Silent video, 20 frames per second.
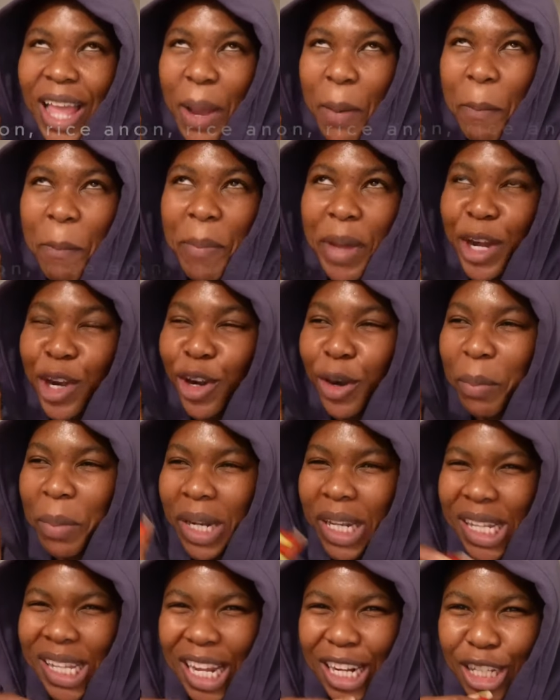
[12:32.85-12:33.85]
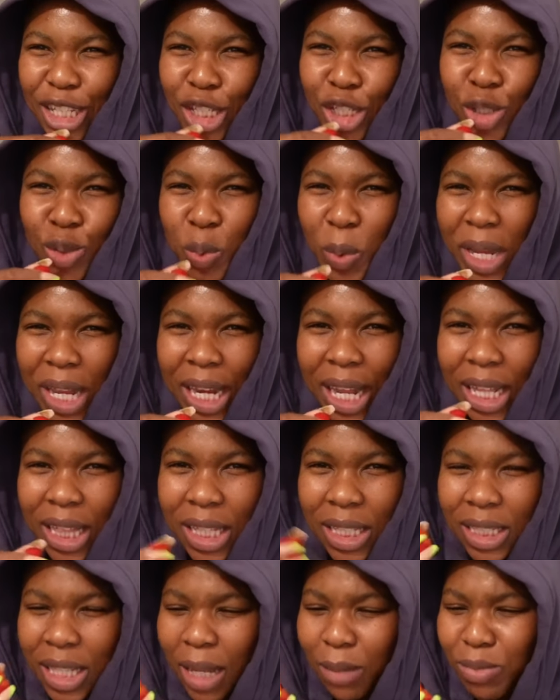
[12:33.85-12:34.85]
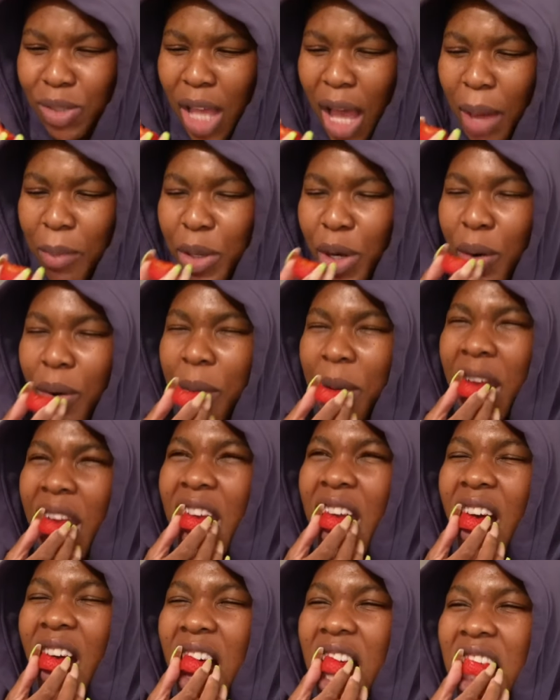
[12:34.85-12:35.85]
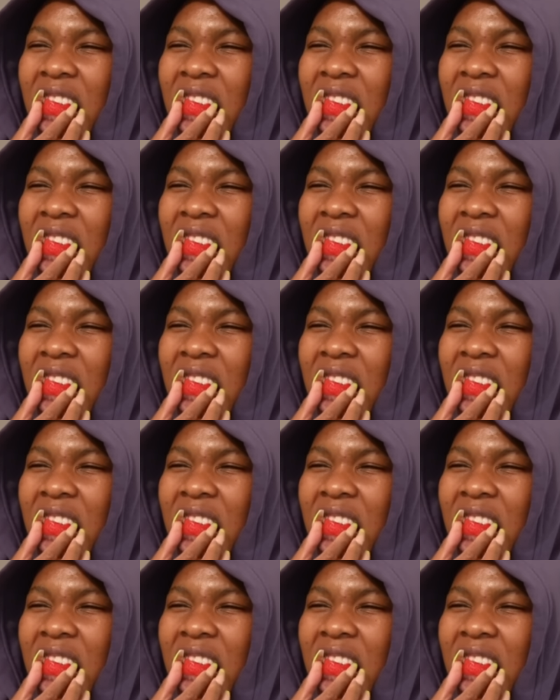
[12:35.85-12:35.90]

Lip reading: like bitter, but it's like sweet at the same time, you know what I mean?